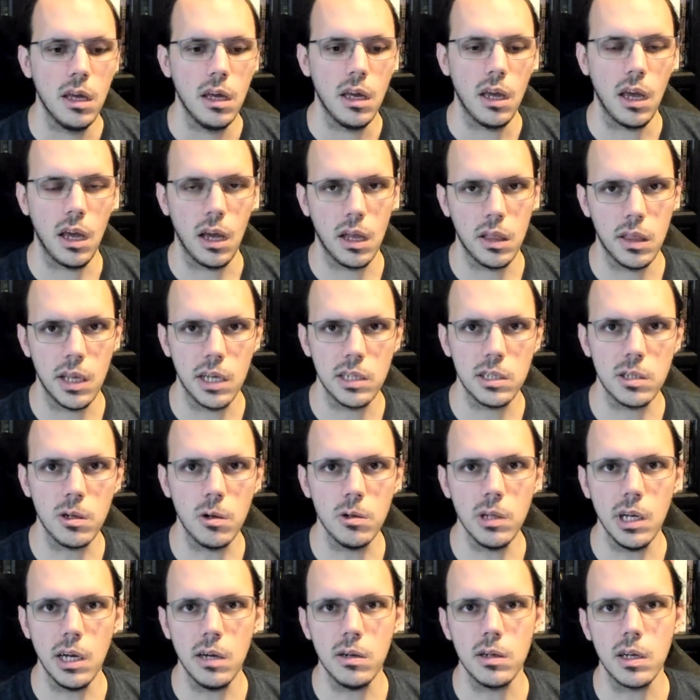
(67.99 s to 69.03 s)
And they sold
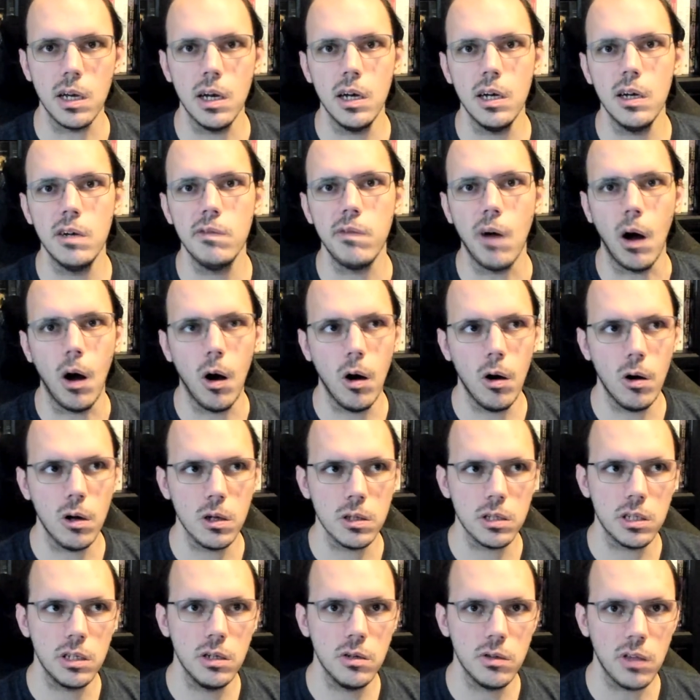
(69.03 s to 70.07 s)
out of all
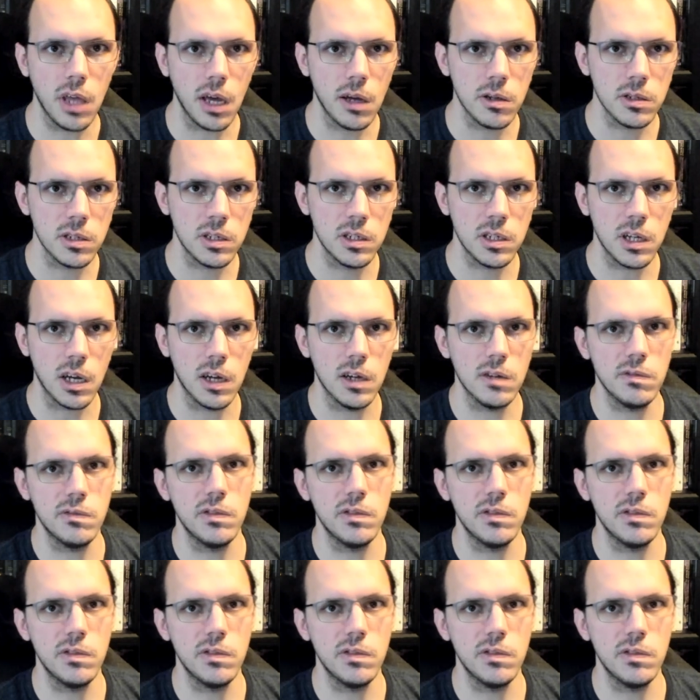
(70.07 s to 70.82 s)
2,000 of